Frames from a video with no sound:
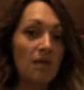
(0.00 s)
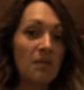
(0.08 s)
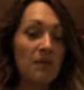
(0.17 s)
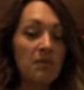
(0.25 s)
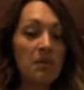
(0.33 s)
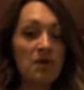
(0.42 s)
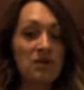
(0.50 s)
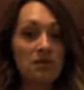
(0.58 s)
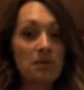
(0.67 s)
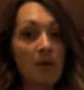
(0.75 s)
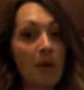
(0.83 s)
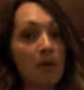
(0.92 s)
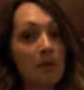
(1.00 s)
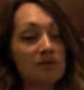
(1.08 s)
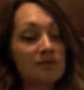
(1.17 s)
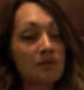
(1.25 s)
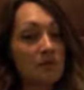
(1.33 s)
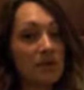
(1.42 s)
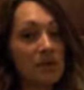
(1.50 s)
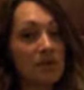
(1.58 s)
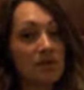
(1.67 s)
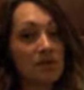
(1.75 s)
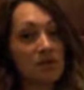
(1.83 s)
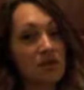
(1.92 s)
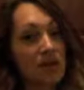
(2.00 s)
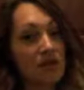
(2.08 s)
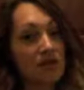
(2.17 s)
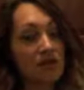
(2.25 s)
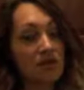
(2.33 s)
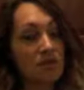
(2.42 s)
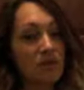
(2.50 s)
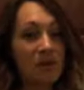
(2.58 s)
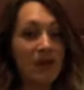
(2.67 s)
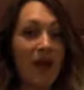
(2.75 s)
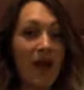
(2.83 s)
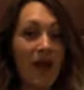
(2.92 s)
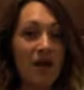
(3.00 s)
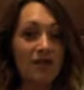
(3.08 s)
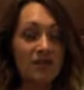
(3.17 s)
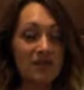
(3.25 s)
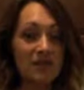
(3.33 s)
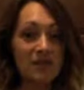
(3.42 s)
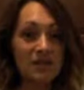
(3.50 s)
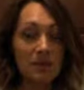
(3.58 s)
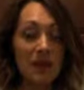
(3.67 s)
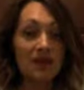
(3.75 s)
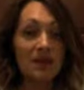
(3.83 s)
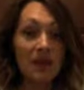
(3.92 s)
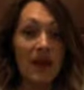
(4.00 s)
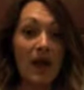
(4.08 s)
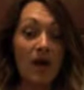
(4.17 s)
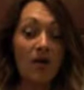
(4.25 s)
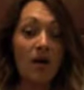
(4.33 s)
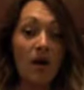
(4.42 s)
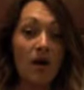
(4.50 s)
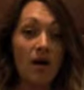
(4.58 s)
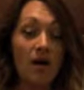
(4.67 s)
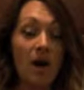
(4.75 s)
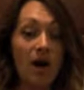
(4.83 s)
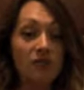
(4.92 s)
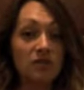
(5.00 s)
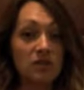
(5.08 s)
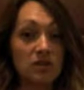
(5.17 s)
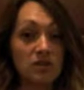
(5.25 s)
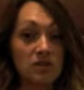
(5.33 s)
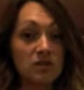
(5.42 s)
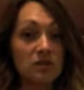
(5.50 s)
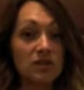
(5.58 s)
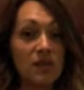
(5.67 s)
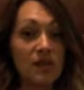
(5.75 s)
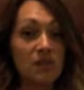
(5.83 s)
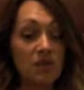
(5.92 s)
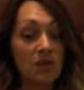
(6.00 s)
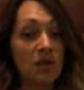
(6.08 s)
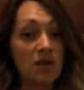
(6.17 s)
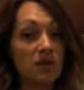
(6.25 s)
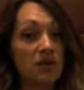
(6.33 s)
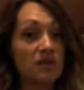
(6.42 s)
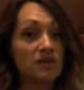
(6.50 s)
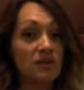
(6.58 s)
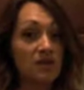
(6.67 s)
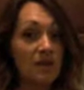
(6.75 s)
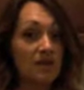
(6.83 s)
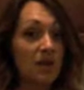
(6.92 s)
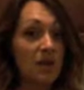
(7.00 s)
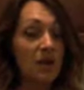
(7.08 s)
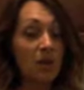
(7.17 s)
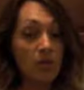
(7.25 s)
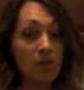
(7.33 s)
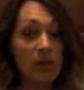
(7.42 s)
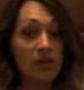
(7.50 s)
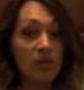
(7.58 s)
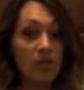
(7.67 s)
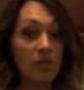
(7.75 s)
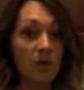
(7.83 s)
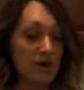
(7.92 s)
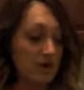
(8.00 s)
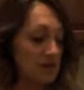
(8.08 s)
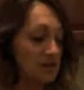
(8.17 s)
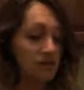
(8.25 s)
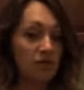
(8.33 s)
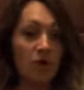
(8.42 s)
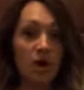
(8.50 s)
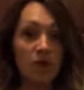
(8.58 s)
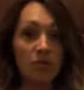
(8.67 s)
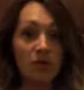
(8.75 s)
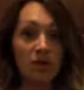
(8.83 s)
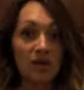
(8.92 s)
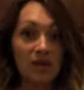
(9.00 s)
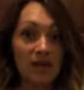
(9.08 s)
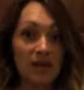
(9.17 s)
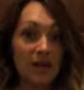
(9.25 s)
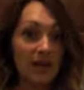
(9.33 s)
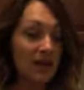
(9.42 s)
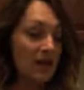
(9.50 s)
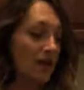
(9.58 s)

maybe wash them about once a week to every week and a half. It's going to depend on how often you use them and what you're using them with and what areas of your home you're cleaning.